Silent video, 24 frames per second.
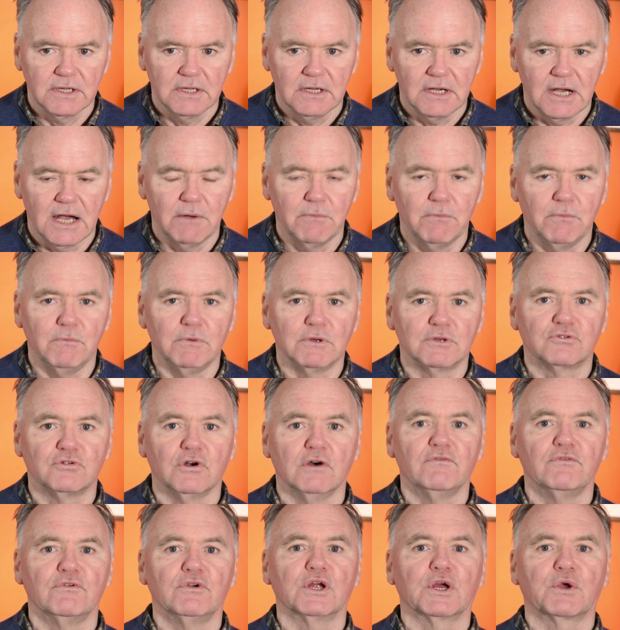and when we
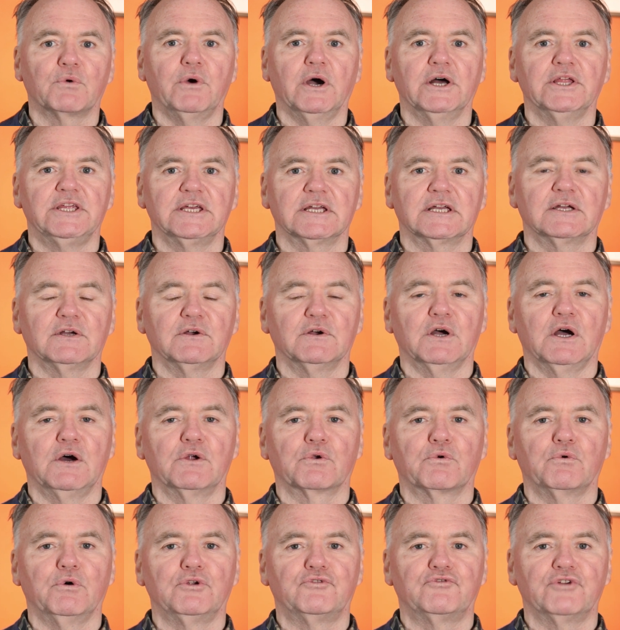solve our
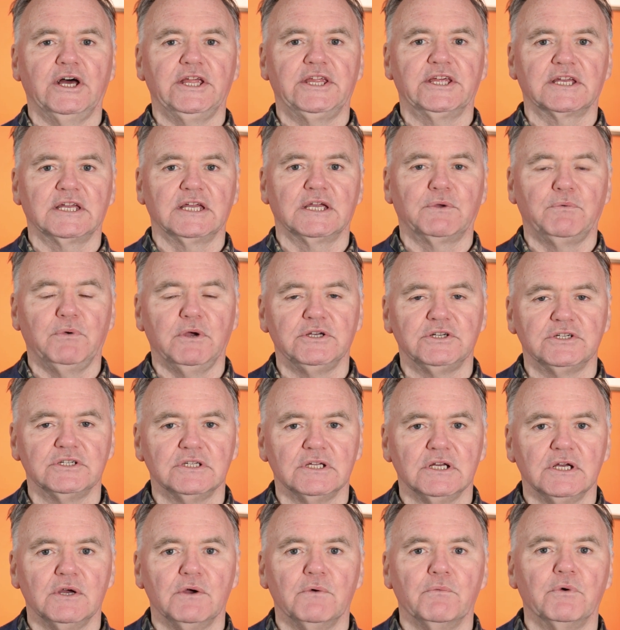quadratic equation,
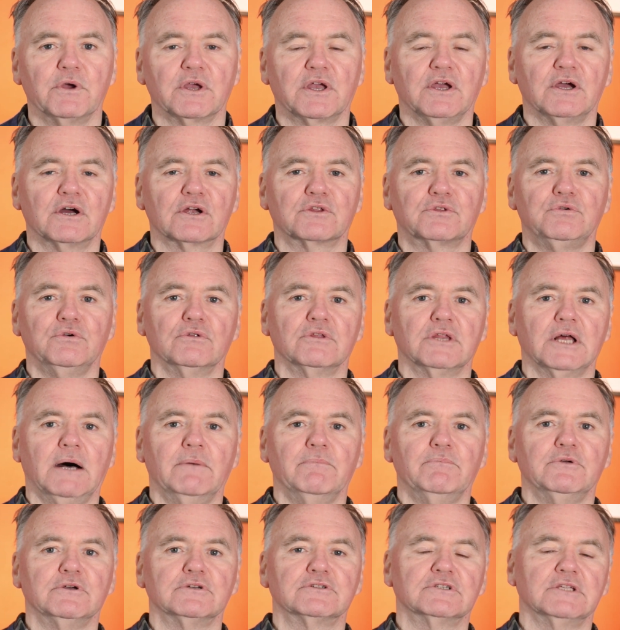we get our 2
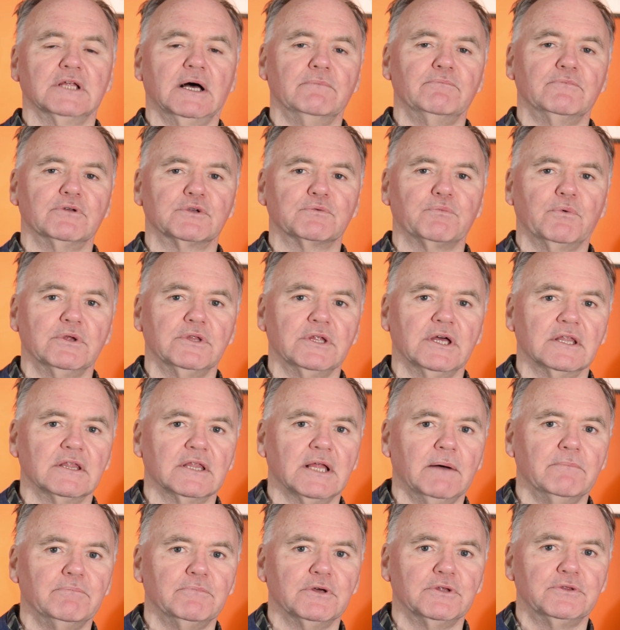lambdas, lambdas 1 and
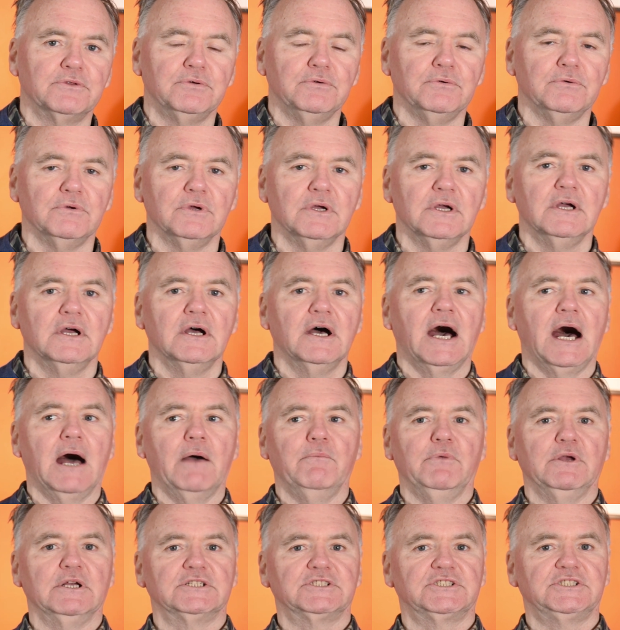lambda 2, and
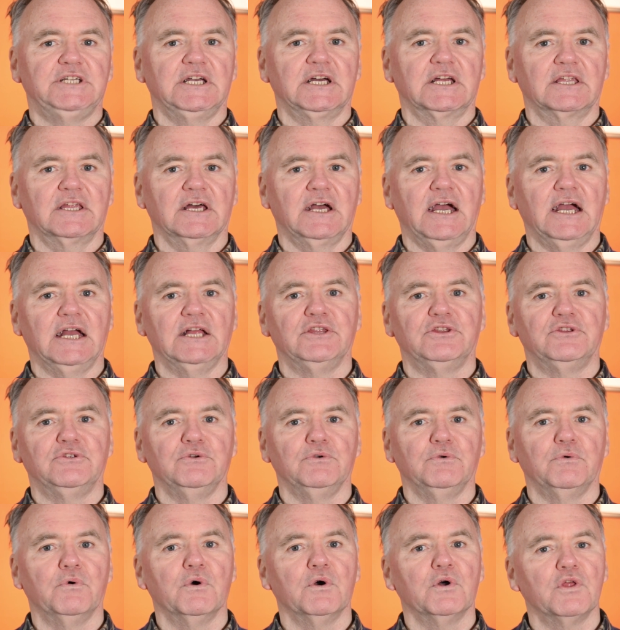we set that
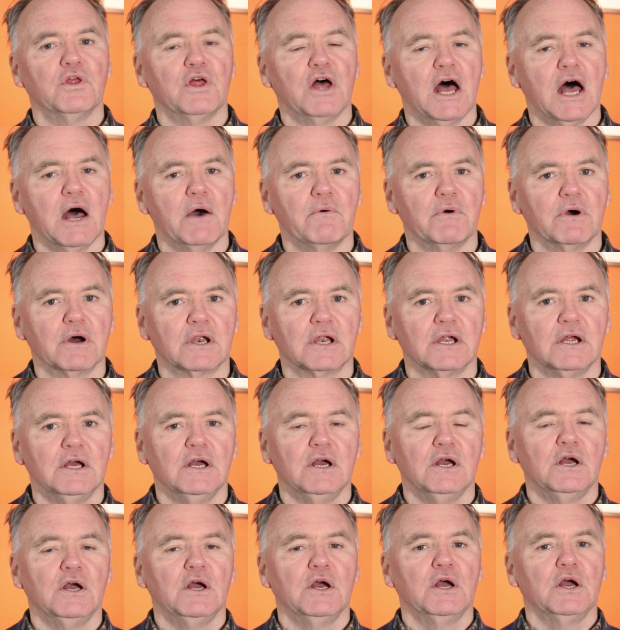into our
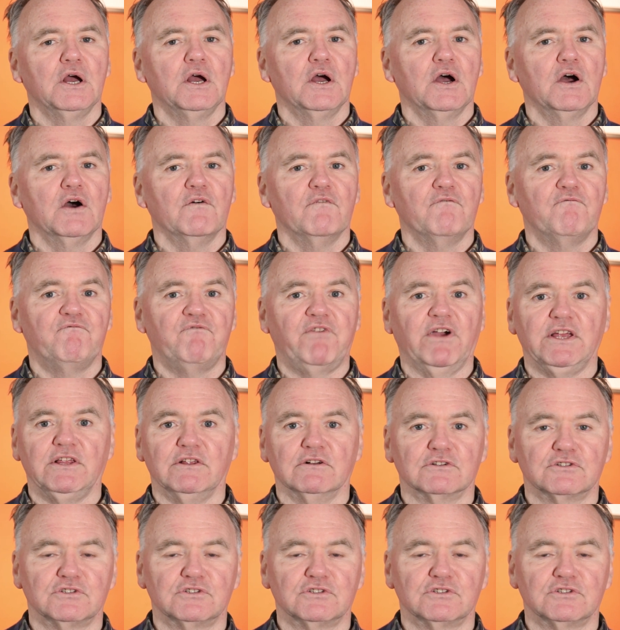final